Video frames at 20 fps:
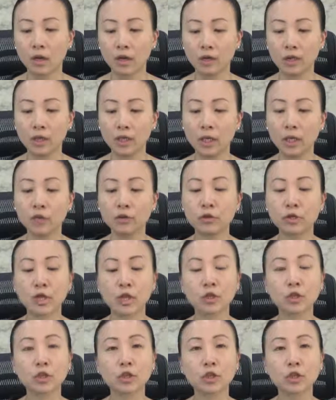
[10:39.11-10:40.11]
The
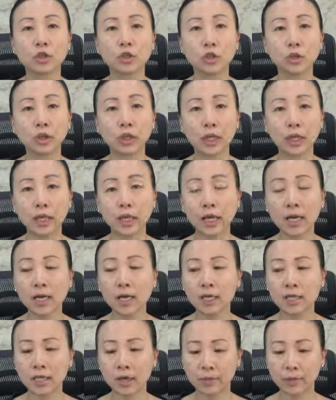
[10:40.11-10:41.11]
introduction should clearly
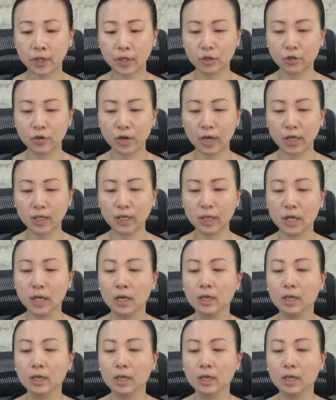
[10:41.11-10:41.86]
demonstrate